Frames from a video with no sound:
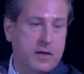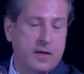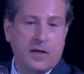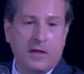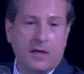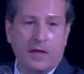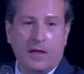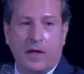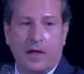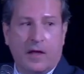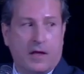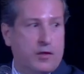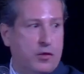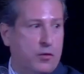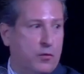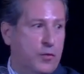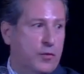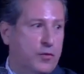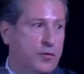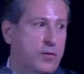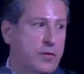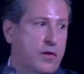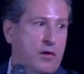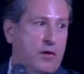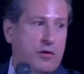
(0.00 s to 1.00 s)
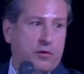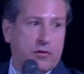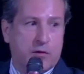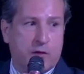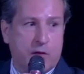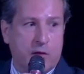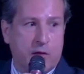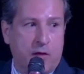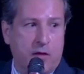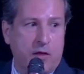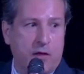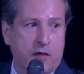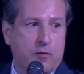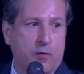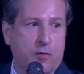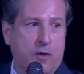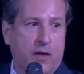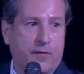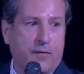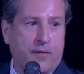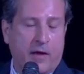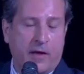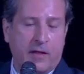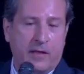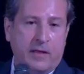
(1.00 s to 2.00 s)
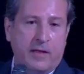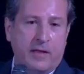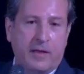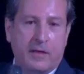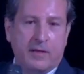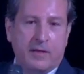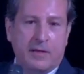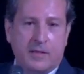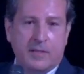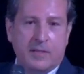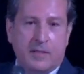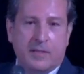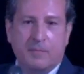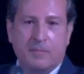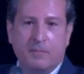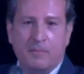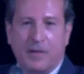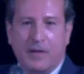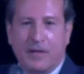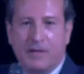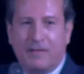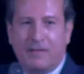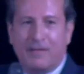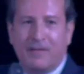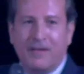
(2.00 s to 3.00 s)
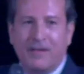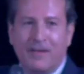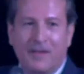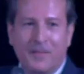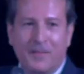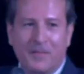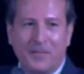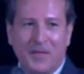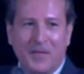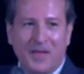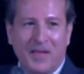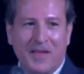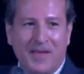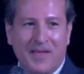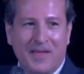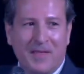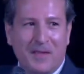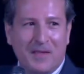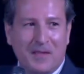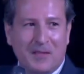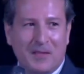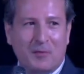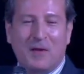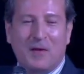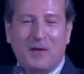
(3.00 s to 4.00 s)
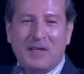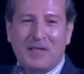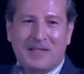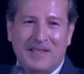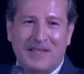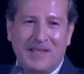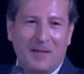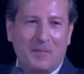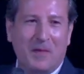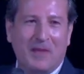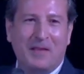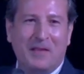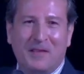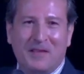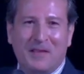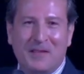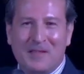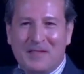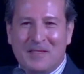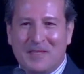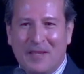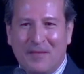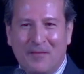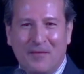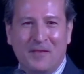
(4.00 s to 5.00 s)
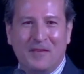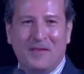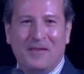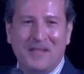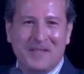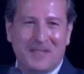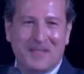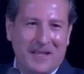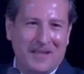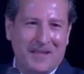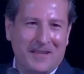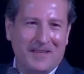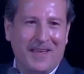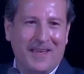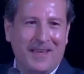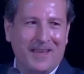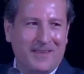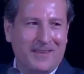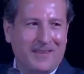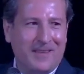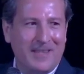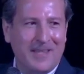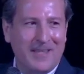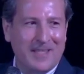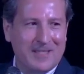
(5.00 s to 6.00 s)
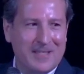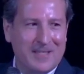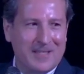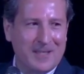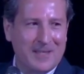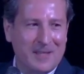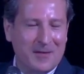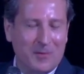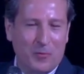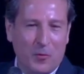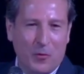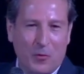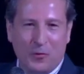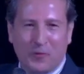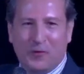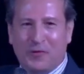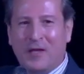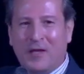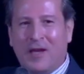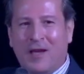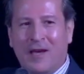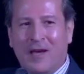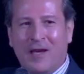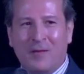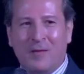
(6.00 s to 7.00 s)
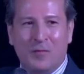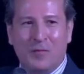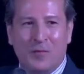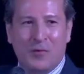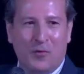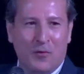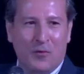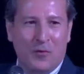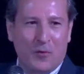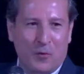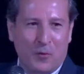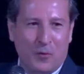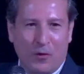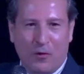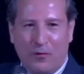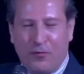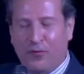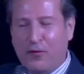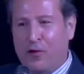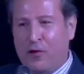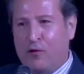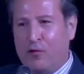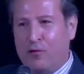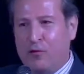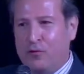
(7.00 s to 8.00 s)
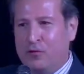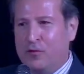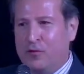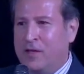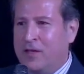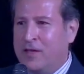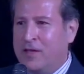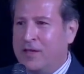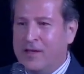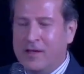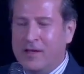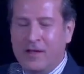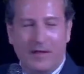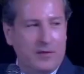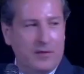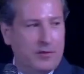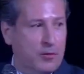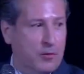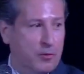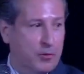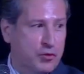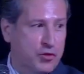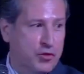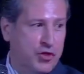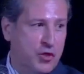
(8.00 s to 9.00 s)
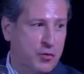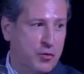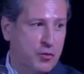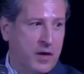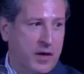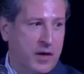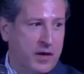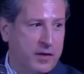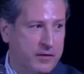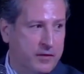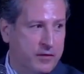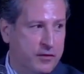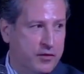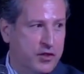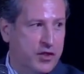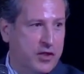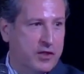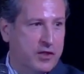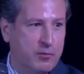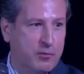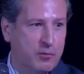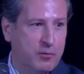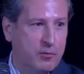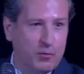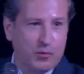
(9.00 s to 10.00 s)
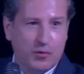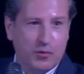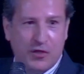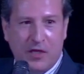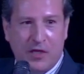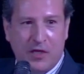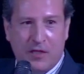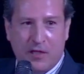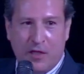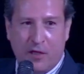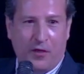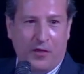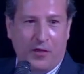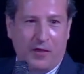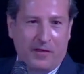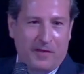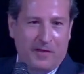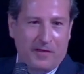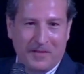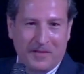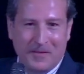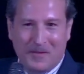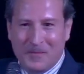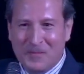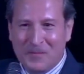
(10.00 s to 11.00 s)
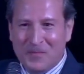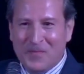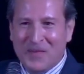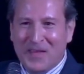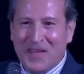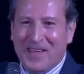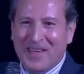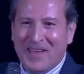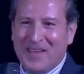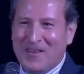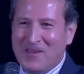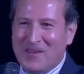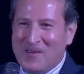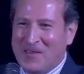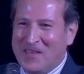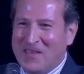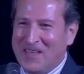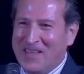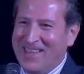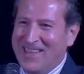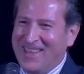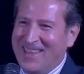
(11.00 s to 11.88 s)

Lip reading: I don't want the youngster here to have ideas, but this was Lebanon 70s and 80s, wartime, no rule of law, no G1, G2, G nothing, okay?